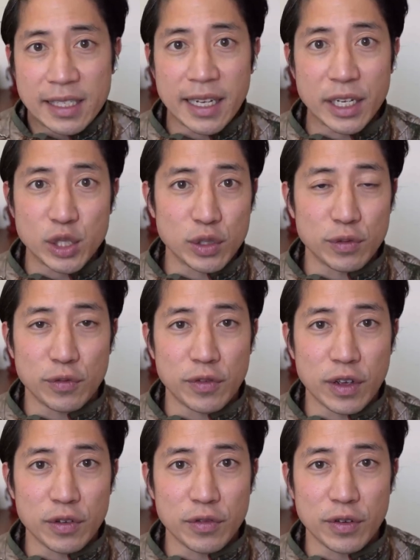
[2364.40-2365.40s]
stage
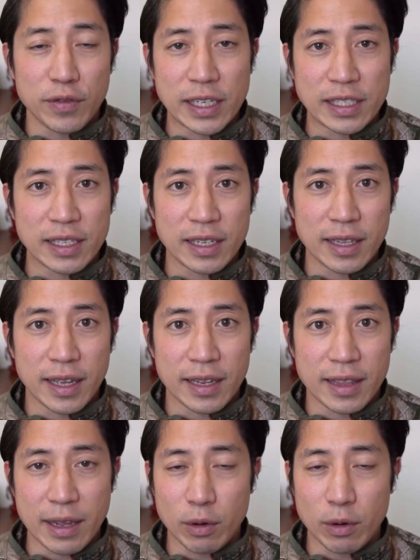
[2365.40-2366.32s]
of investing that